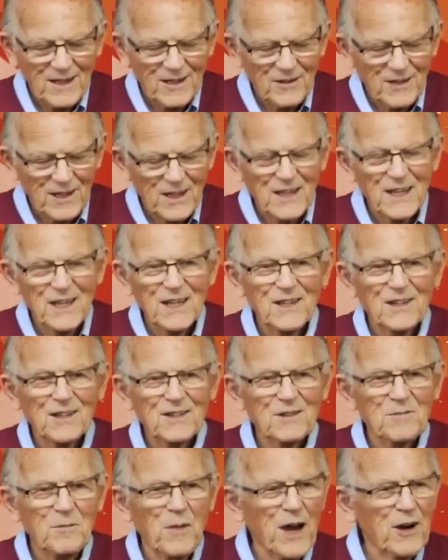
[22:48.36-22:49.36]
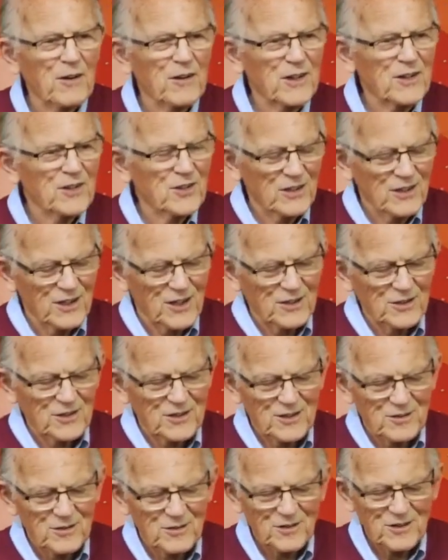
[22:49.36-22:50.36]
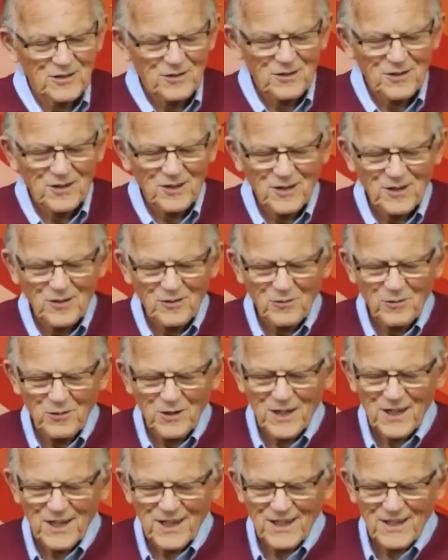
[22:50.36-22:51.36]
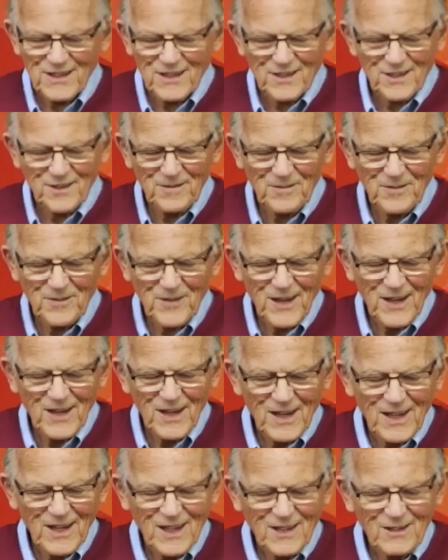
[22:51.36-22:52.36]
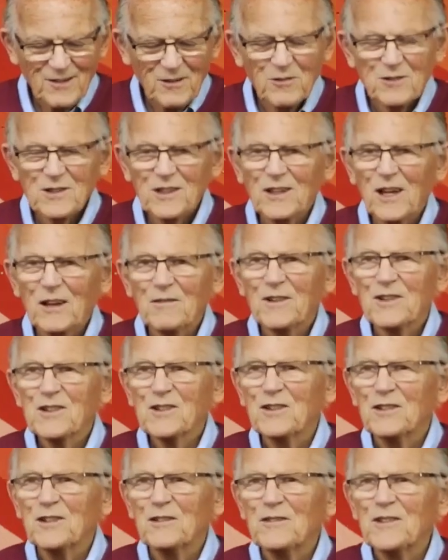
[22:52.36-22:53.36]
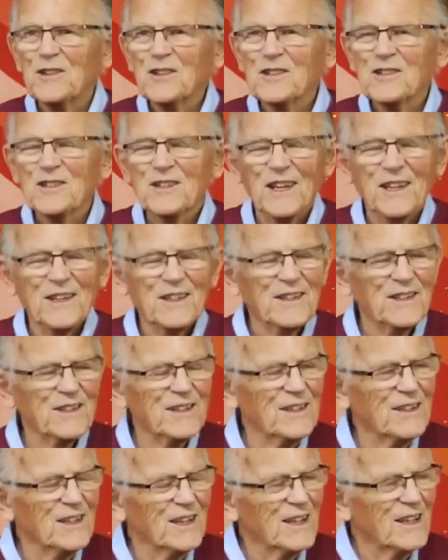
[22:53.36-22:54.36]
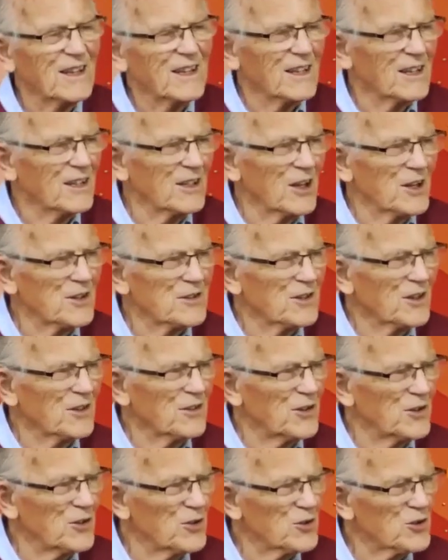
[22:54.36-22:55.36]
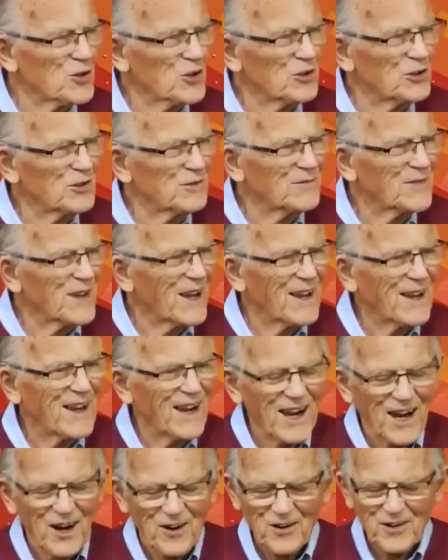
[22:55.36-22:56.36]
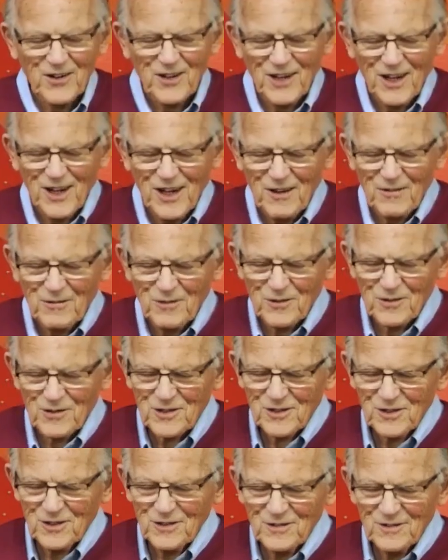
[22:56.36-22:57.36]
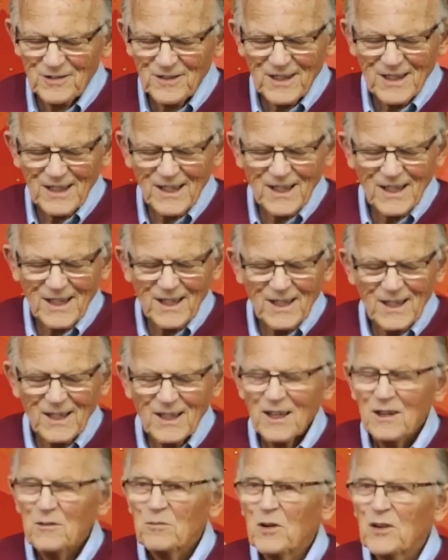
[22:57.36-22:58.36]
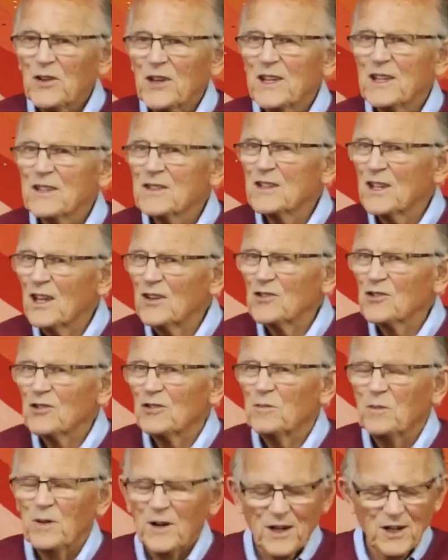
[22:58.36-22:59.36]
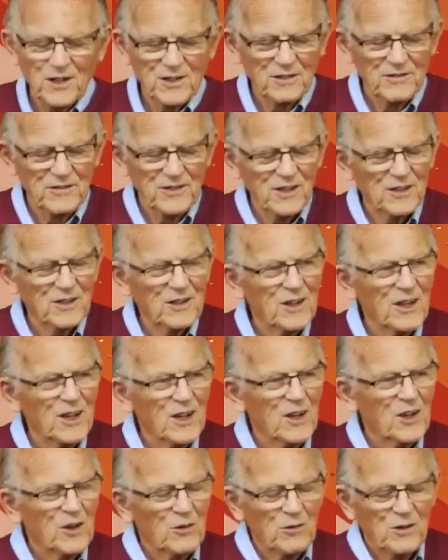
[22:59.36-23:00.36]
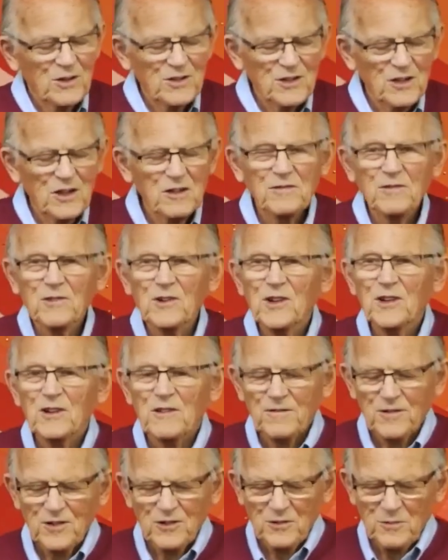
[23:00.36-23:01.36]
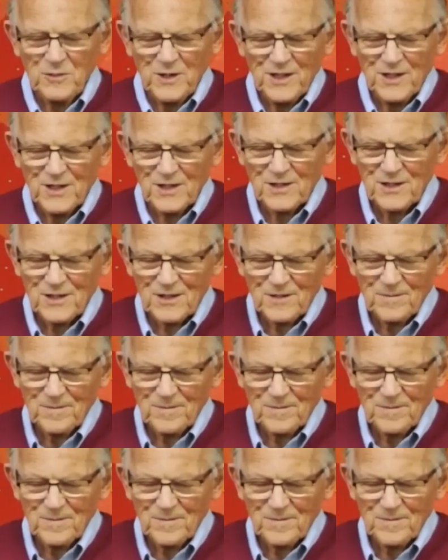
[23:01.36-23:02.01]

Lane's marriage last weekend. It was a lovely service, and it lasted the usual hour and a half or so. But the essential part of it was over in a few minutes,